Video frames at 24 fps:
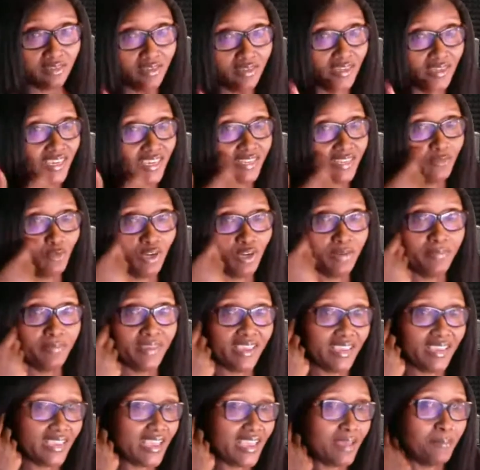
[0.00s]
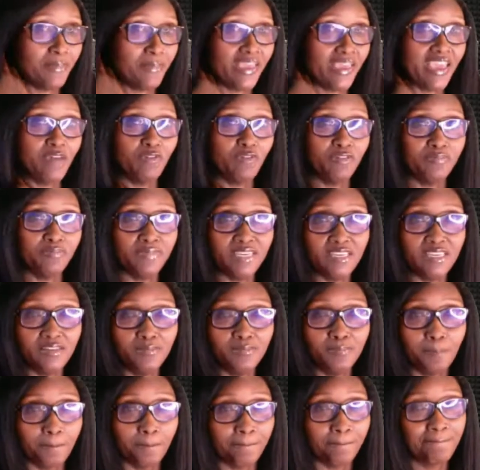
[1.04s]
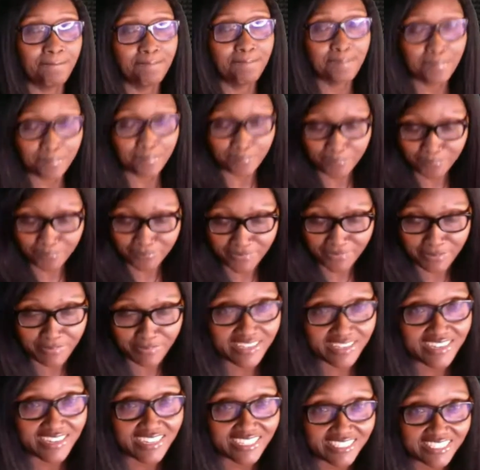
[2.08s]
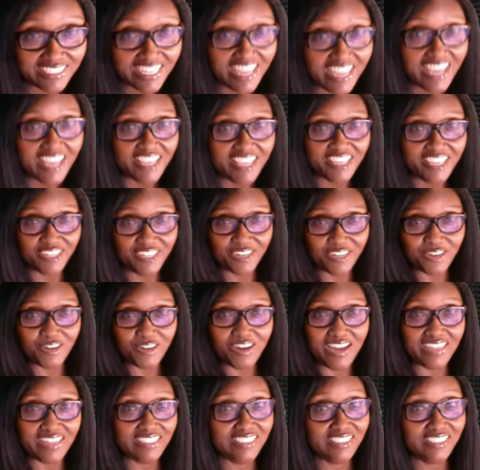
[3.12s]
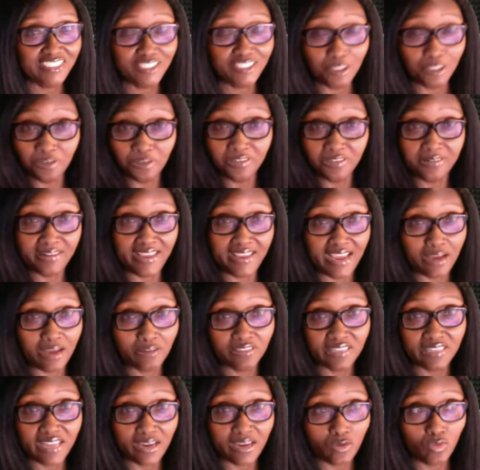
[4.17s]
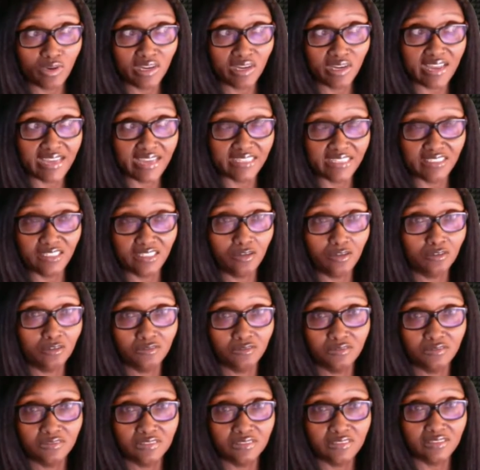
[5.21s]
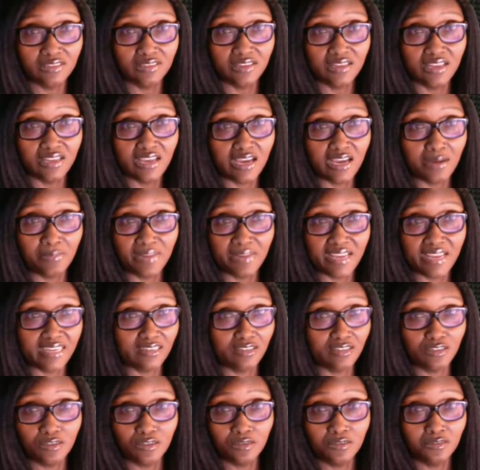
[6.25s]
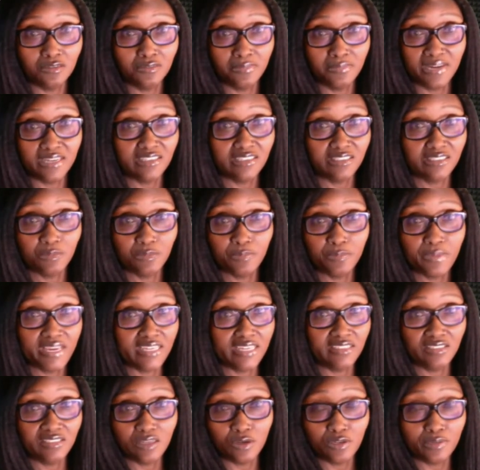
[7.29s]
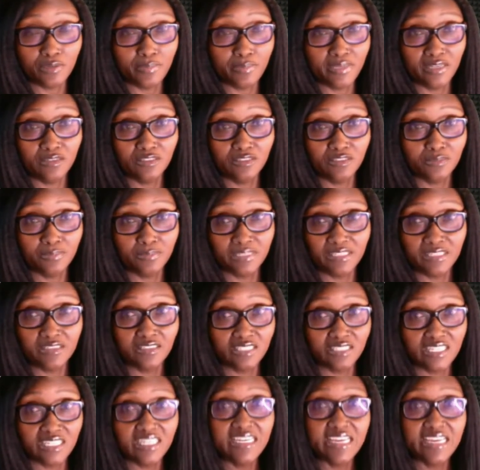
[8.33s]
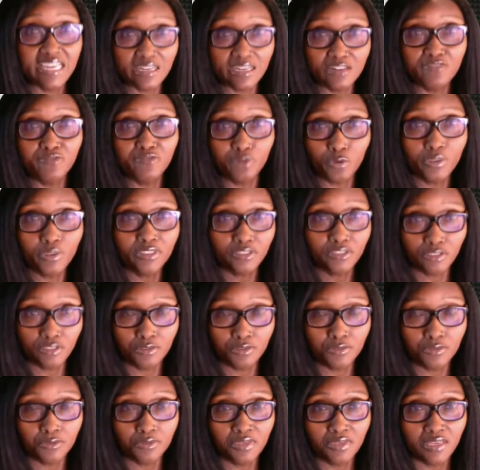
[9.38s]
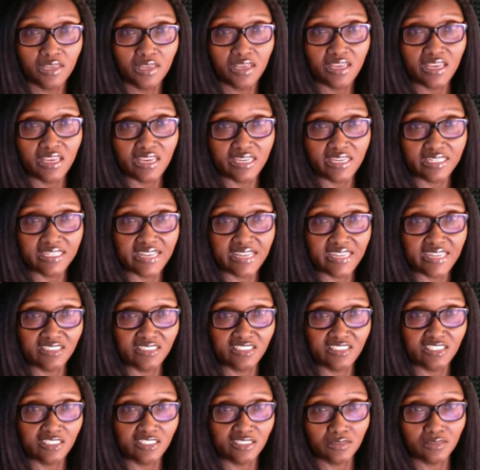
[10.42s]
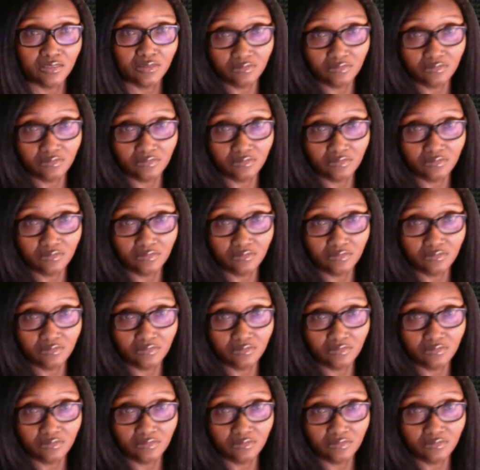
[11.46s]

one man got mad with me because, I just told him that. I was like, well, I don't. I'm like, no, my husband pays all the bills because he can't afford to. And that's just